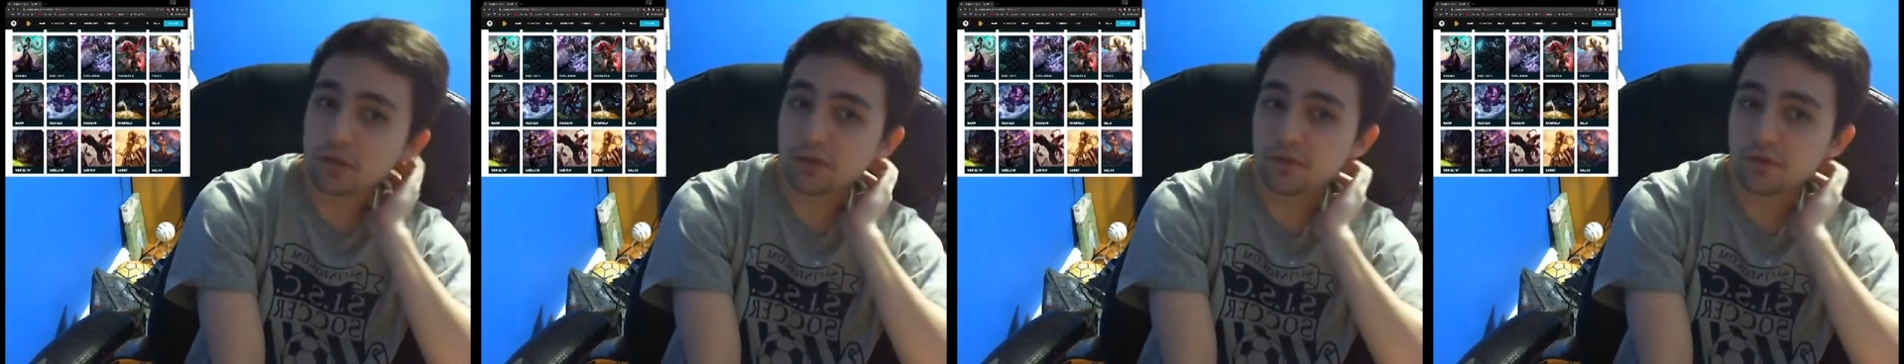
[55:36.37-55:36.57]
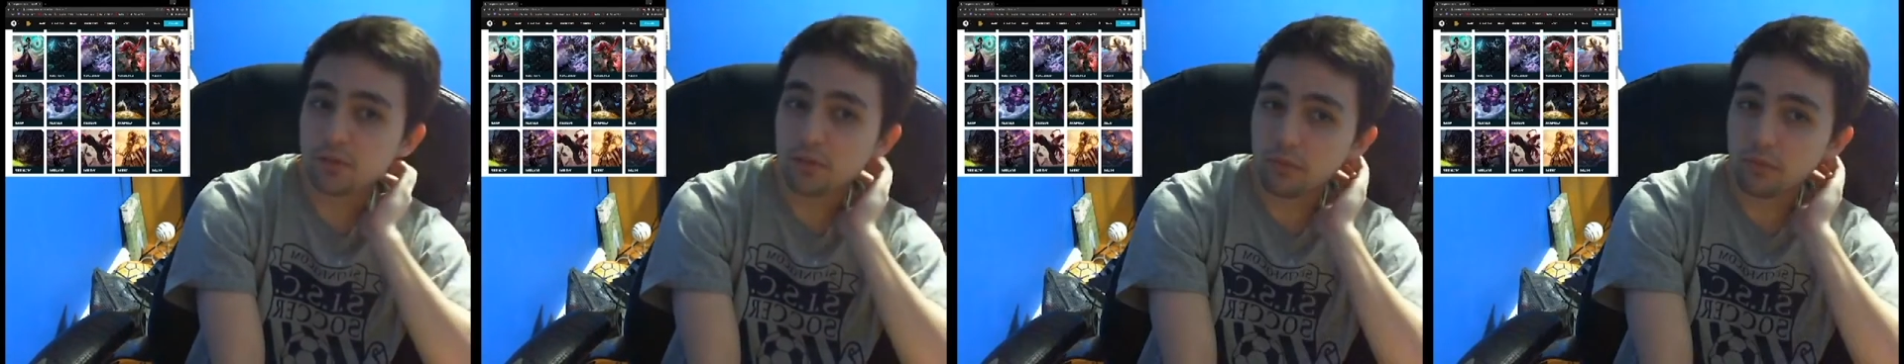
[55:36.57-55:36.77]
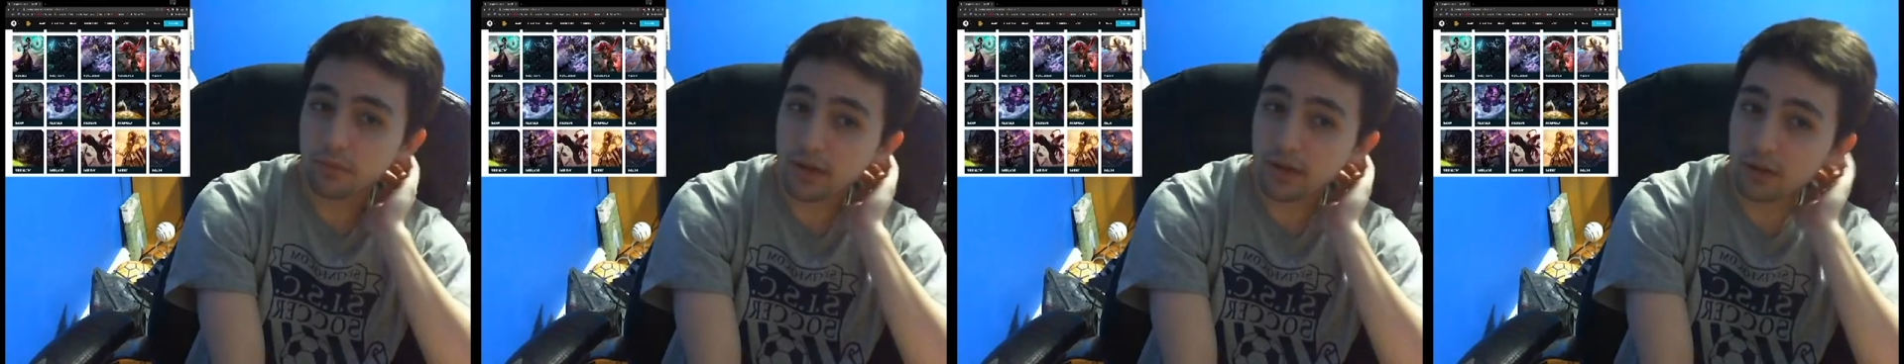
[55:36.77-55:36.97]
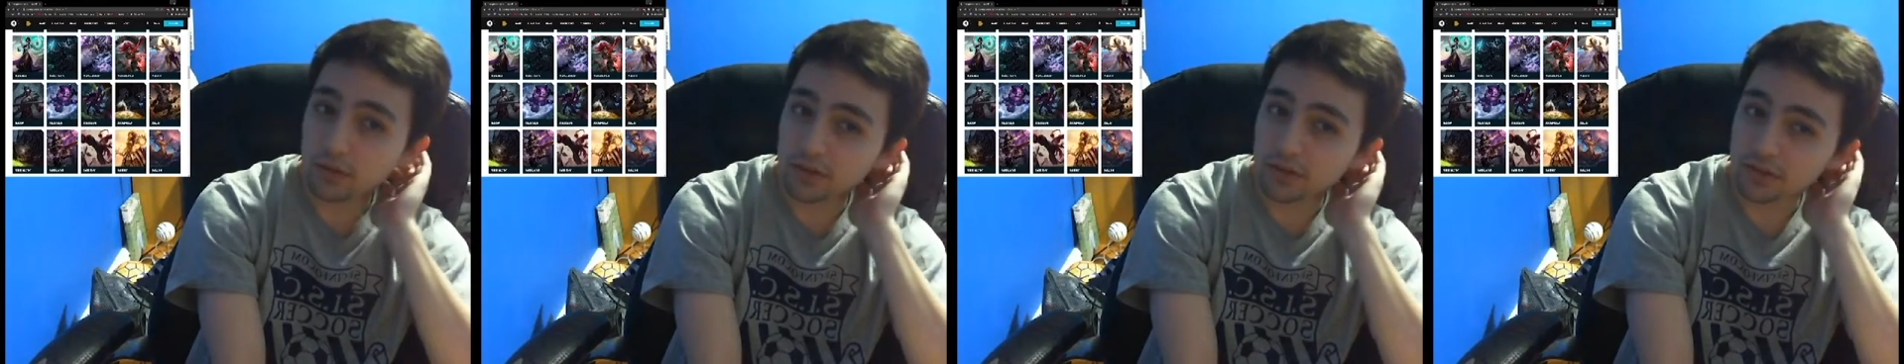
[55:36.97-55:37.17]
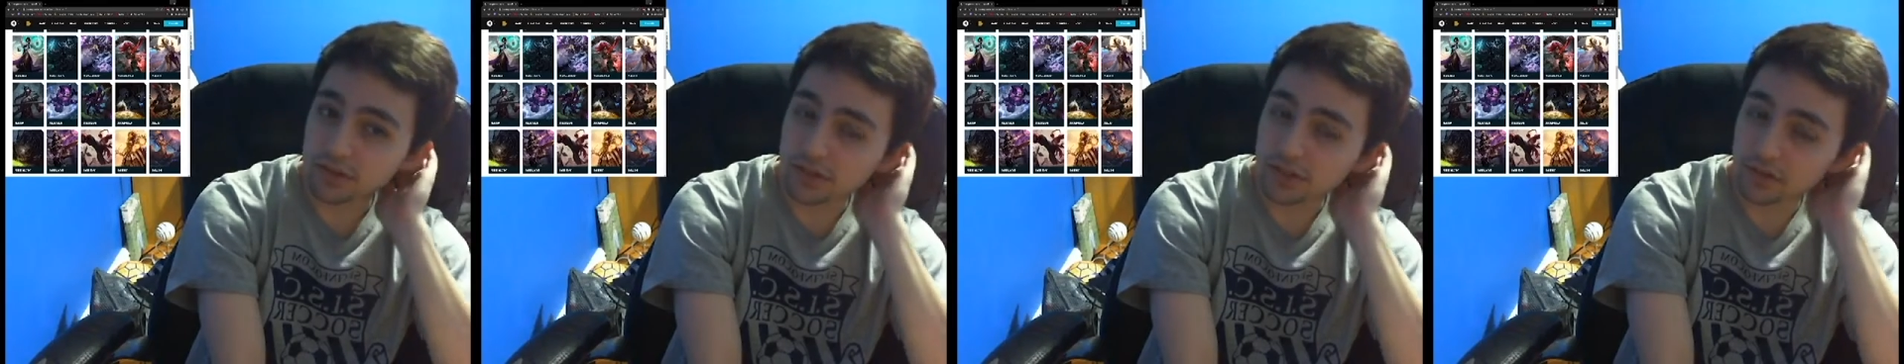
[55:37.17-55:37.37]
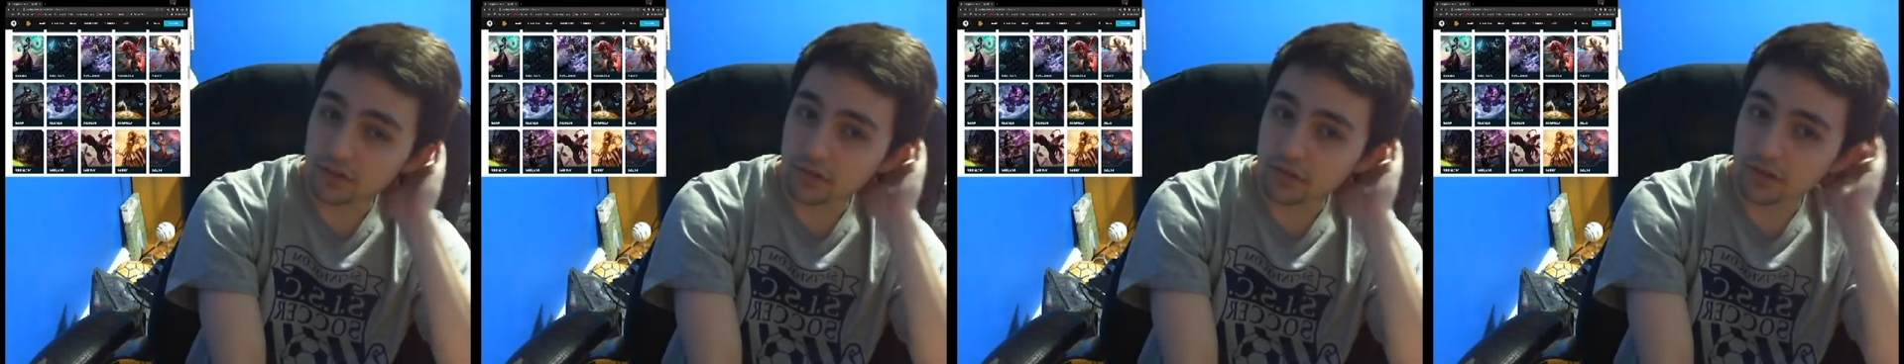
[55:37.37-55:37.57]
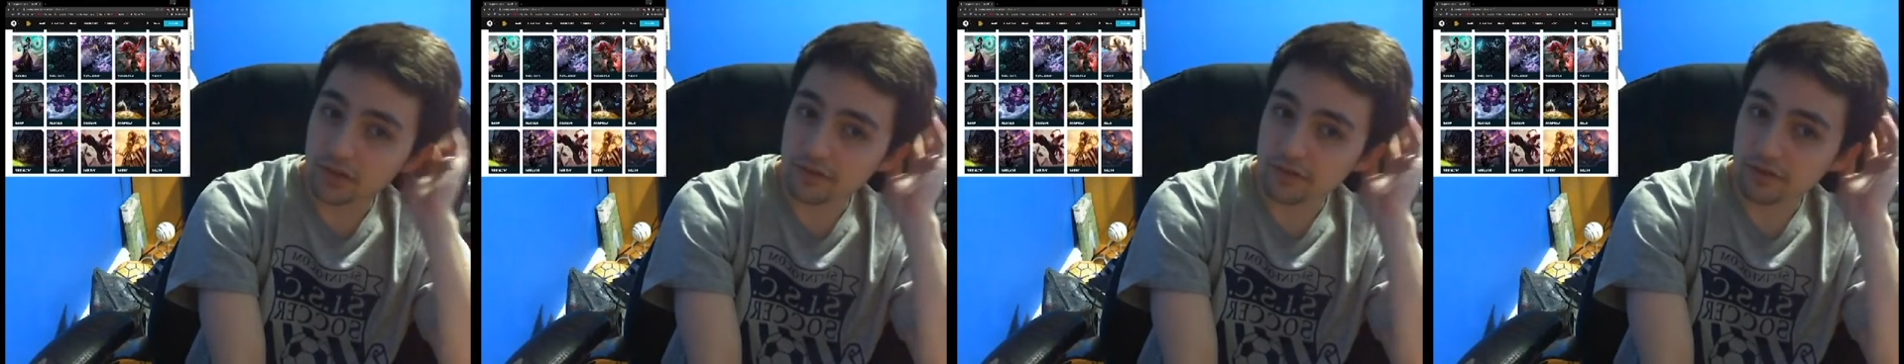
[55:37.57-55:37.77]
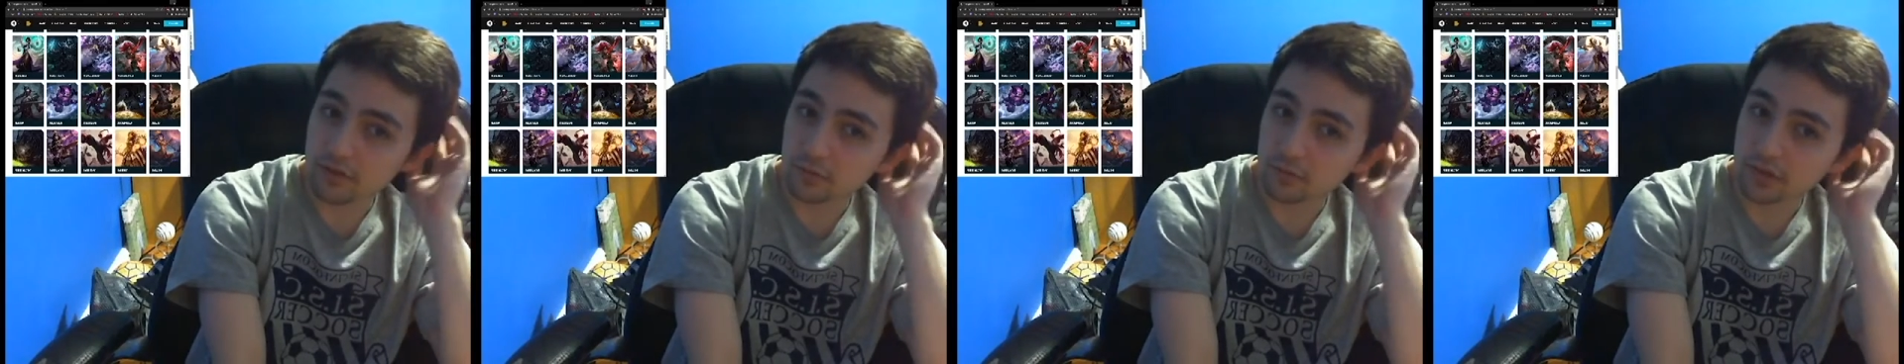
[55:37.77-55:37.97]
But if you empower the shield,
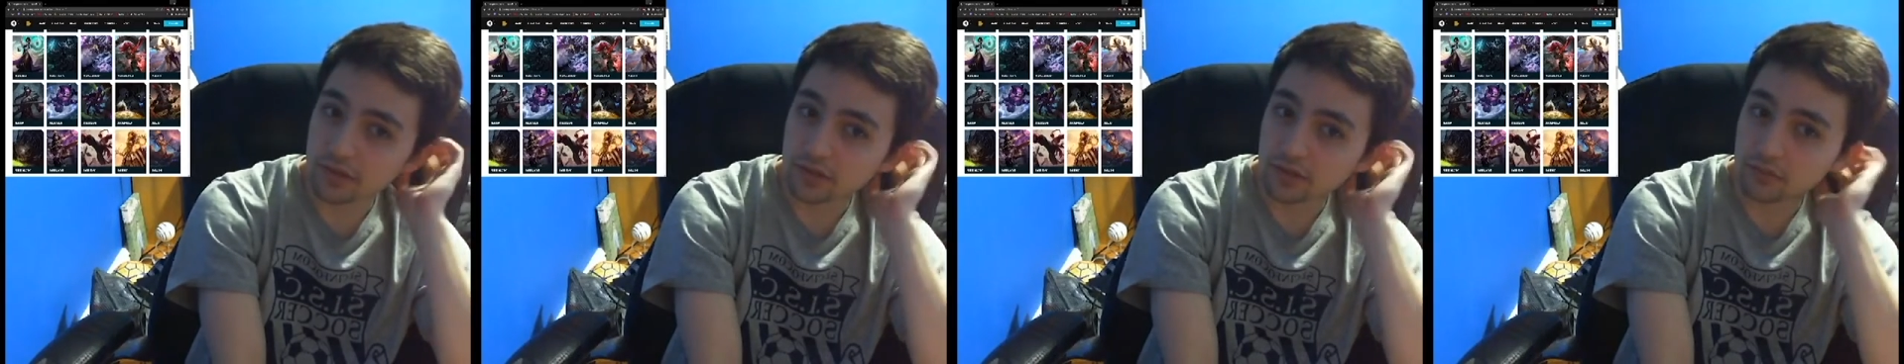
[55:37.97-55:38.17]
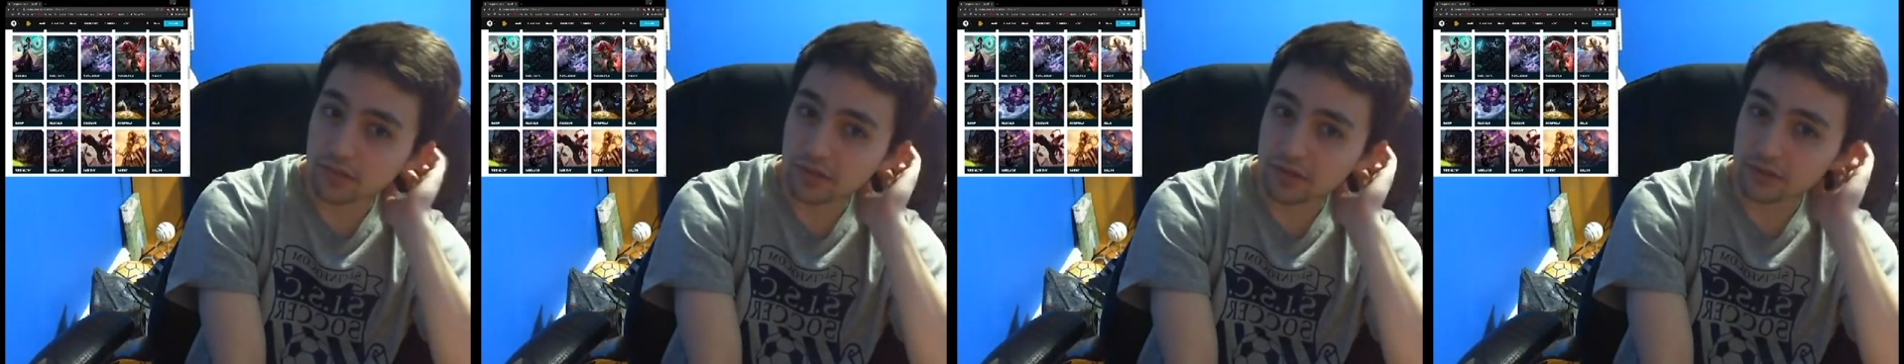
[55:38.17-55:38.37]
it gives everybody